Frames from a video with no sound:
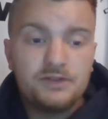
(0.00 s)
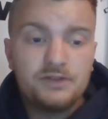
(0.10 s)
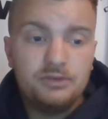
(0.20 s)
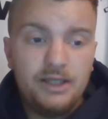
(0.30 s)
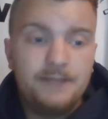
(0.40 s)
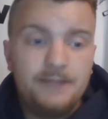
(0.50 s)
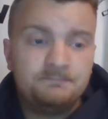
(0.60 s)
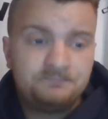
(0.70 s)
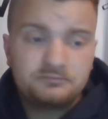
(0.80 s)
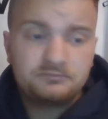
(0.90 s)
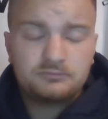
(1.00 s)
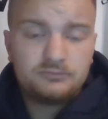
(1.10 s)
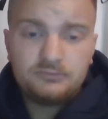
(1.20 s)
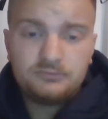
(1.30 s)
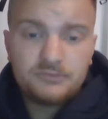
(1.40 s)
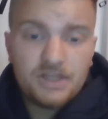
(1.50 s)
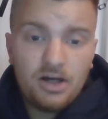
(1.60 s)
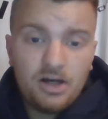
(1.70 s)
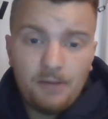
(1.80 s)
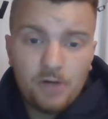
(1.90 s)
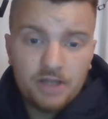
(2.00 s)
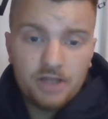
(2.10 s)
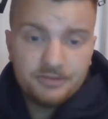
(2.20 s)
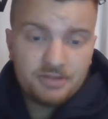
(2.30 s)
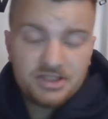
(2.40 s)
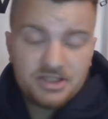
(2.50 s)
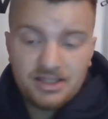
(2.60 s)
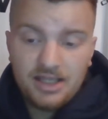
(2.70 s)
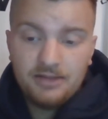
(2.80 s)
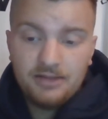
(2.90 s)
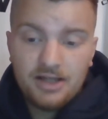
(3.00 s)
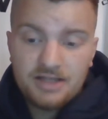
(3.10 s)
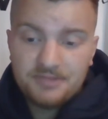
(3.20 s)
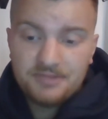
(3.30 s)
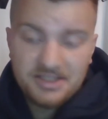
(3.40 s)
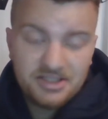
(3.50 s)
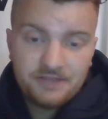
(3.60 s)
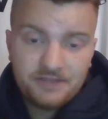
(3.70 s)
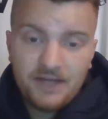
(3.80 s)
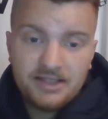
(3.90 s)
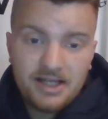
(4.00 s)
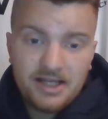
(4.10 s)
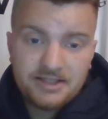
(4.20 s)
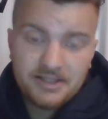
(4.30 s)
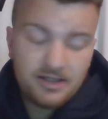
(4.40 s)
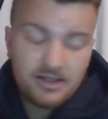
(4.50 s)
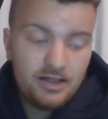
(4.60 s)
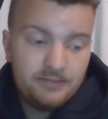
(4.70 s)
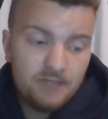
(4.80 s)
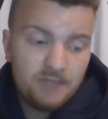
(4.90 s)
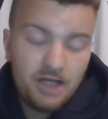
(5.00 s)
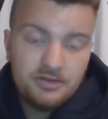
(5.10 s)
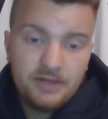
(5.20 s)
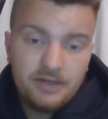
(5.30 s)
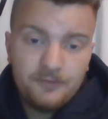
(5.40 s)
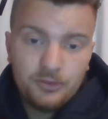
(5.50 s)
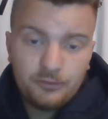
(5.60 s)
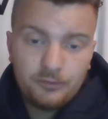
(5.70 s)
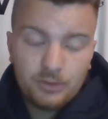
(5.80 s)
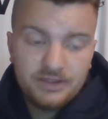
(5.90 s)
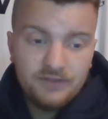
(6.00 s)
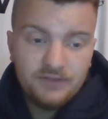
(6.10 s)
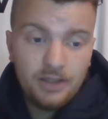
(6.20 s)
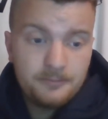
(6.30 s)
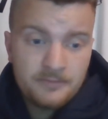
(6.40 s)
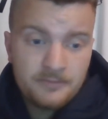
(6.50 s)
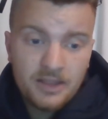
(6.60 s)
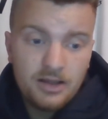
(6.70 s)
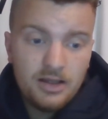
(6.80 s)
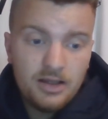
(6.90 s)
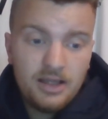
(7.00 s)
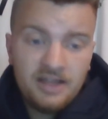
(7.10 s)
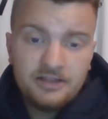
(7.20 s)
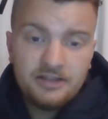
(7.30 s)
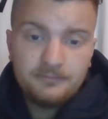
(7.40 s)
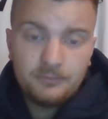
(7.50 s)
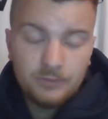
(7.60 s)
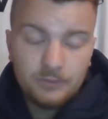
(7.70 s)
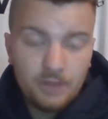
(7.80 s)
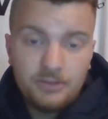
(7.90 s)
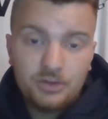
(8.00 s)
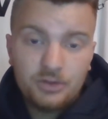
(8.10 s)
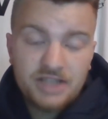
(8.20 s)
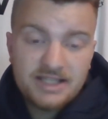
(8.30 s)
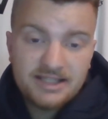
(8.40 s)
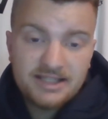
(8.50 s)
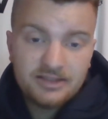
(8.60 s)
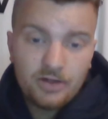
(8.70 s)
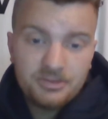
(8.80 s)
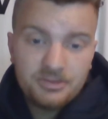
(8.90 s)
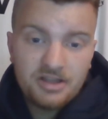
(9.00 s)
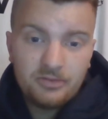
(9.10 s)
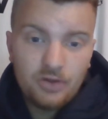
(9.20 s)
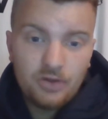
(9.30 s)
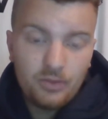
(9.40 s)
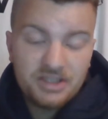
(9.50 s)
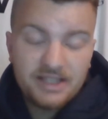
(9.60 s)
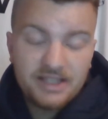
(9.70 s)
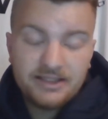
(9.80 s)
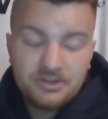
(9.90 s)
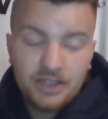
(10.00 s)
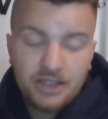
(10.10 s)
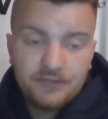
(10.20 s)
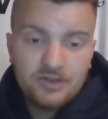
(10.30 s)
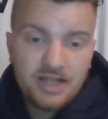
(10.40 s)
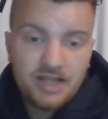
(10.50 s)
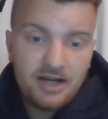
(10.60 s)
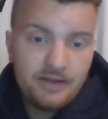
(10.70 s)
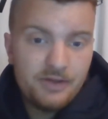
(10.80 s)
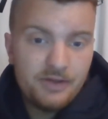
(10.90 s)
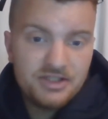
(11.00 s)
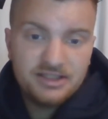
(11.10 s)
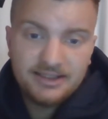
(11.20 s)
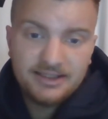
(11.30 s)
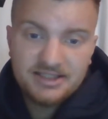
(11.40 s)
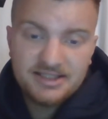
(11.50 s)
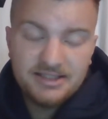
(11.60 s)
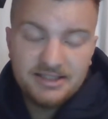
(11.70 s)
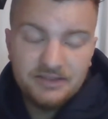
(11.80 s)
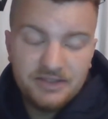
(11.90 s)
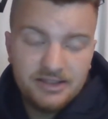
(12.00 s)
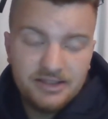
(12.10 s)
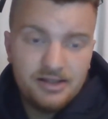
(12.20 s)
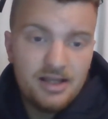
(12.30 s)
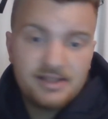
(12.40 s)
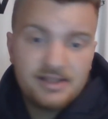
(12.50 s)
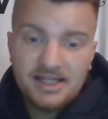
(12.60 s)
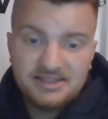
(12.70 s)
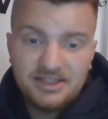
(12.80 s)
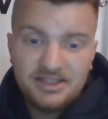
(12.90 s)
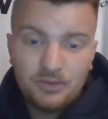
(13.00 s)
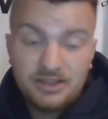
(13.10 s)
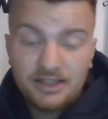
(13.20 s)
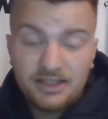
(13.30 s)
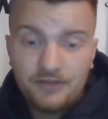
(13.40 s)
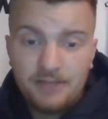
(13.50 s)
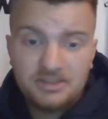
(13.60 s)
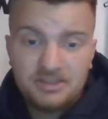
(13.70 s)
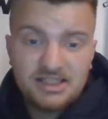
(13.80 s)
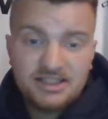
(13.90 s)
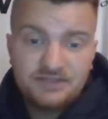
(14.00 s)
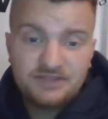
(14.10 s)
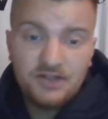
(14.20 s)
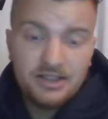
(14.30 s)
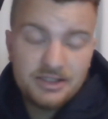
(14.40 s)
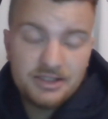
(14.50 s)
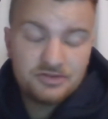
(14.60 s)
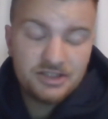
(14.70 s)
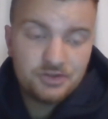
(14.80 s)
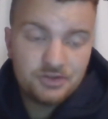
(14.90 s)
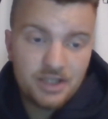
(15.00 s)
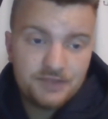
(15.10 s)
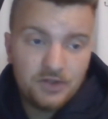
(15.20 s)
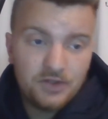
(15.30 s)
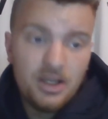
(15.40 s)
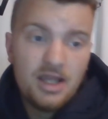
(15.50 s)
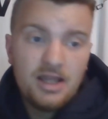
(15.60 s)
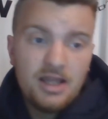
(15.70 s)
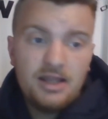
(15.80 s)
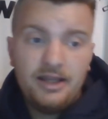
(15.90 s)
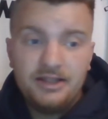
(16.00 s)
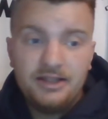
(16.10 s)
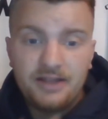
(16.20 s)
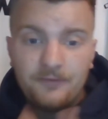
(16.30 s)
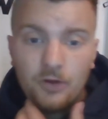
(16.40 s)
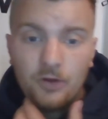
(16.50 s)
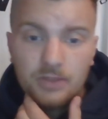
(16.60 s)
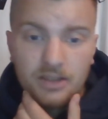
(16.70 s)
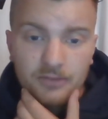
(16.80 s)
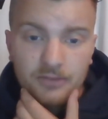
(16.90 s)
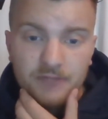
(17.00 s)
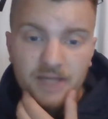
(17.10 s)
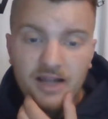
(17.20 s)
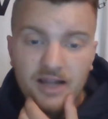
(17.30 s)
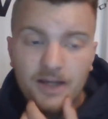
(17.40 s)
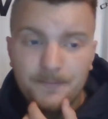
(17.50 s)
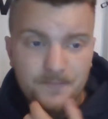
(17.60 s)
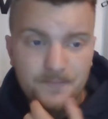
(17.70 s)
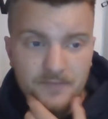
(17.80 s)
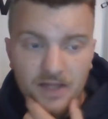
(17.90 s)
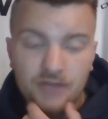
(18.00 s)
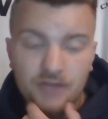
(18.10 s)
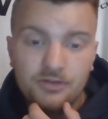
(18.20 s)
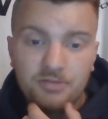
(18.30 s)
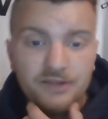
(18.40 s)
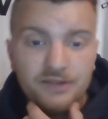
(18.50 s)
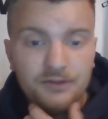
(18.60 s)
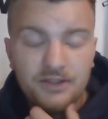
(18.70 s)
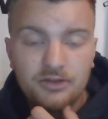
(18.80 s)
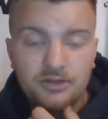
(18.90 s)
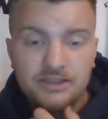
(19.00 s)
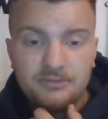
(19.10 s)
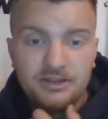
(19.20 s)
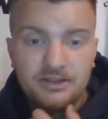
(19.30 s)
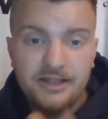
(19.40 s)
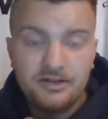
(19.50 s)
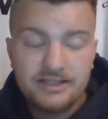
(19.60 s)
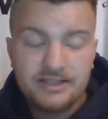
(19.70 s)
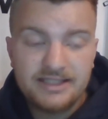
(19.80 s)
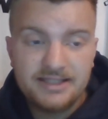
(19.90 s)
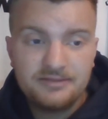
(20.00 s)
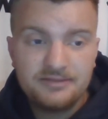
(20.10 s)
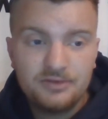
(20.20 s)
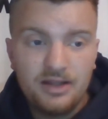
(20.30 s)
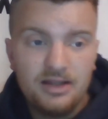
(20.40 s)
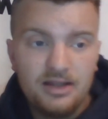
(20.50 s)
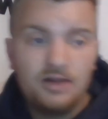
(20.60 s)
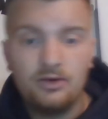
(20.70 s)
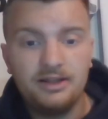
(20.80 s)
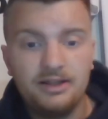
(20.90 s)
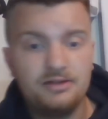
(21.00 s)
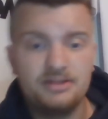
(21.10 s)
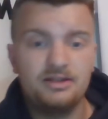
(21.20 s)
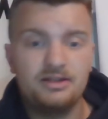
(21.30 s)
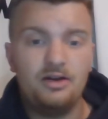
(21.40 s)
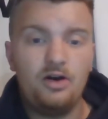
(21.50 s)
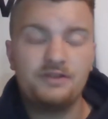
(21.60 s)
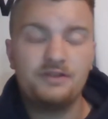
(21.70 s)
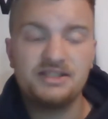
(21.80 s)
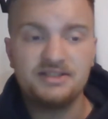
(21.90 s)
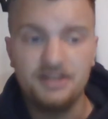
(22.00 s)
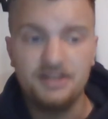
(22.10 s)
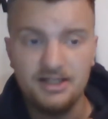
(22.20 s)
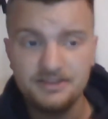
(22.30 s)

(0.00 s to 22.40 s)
And I'll applaud them as much as I can, guys. This is just fantastic. I highly rate Fulham for what they've done. And let me know what you guys think in the comments down below. What you think of these transfers? Harry Wilson, think it's a steal of a deal. Gazzaniga, what do you think of him? Because I think it's a very interesting transfer. And you think Fulham will come right back up? I'll do a preview video on them later in the season, or later in the off season here, guys.